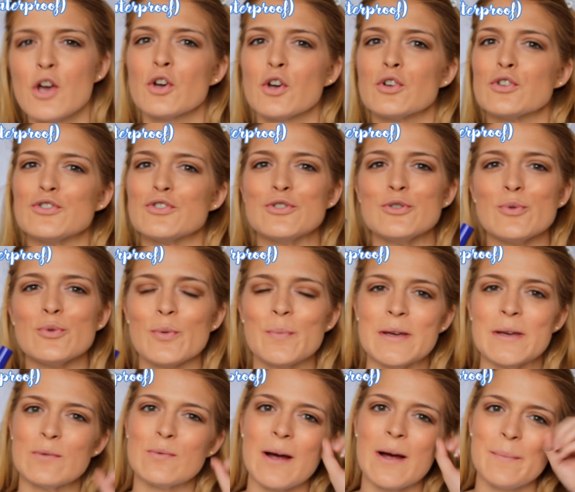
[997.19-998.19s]
because you will
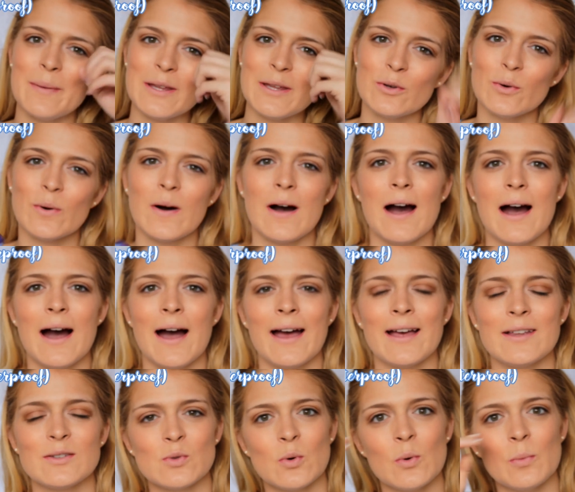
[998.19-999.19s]
be rubbing your
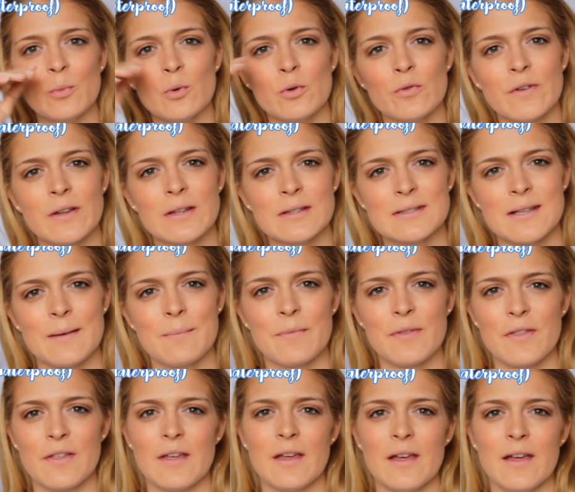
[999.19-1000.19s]
eyes or moving
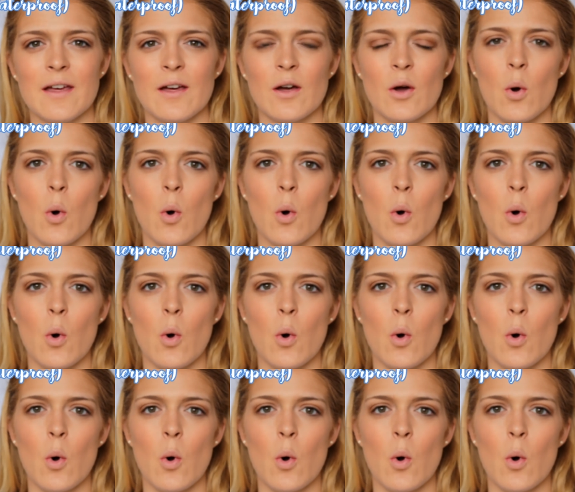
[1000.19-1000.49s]
something